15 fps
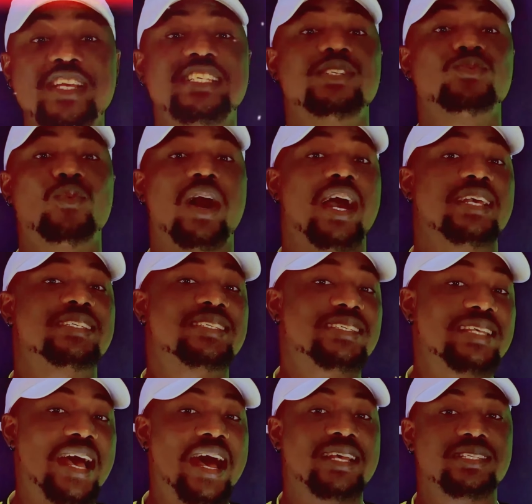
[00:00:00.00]
reason why
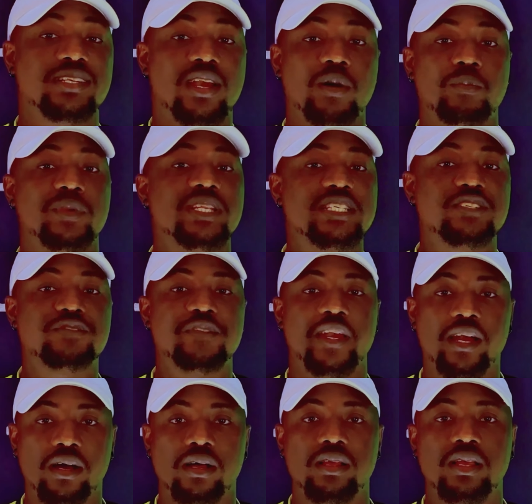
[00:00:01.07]
SaaS companies
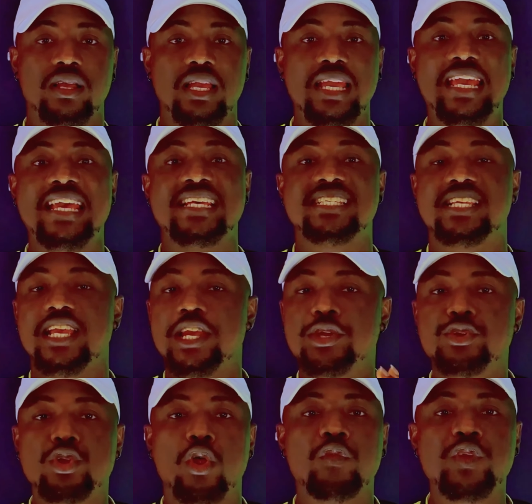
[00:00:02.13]
fail is
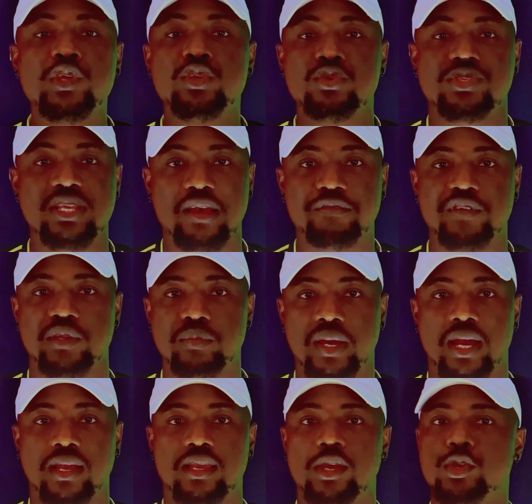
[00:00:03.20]
ignoring user
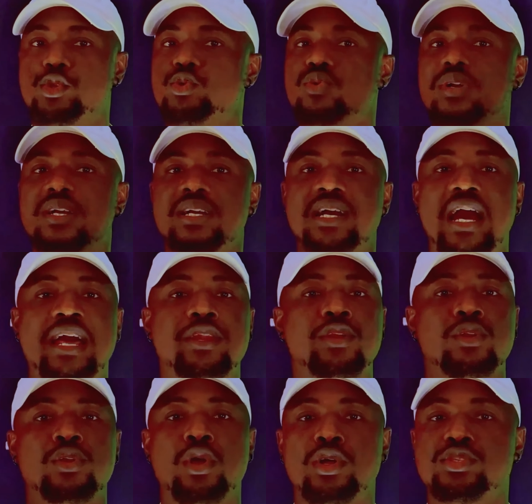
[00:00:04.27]
feedback. You
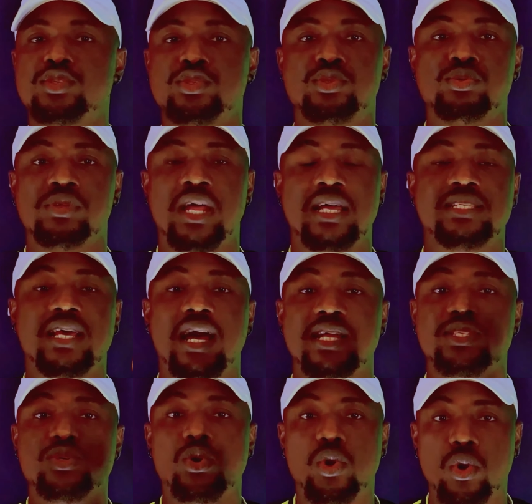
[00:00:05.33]
cannot do that
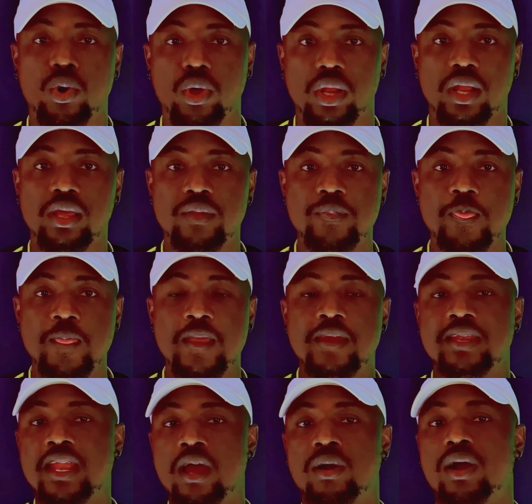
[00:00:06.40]
at all.
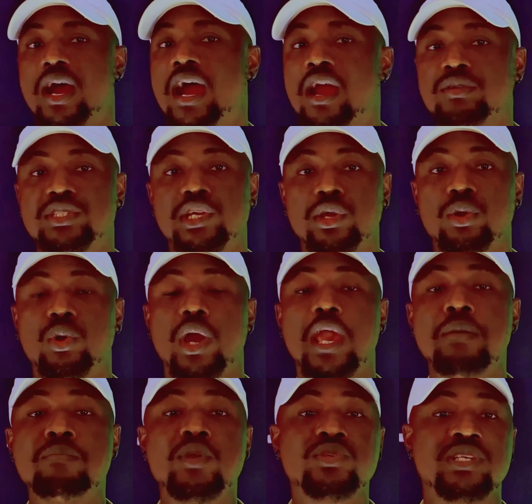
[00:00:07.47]
Now, Audio,
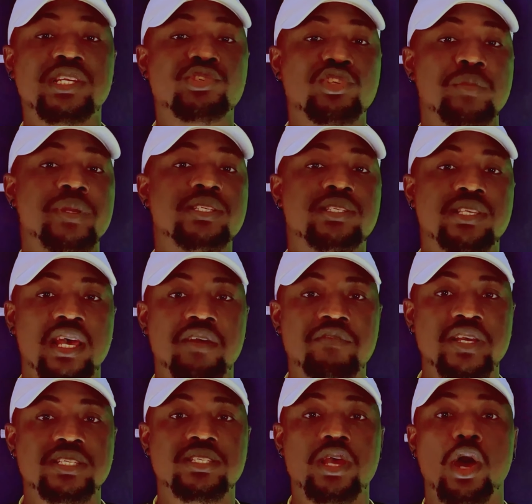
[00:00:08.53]
a music streaming
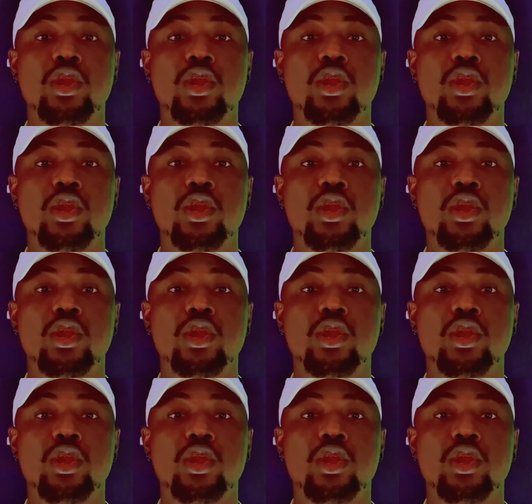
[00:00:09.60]
service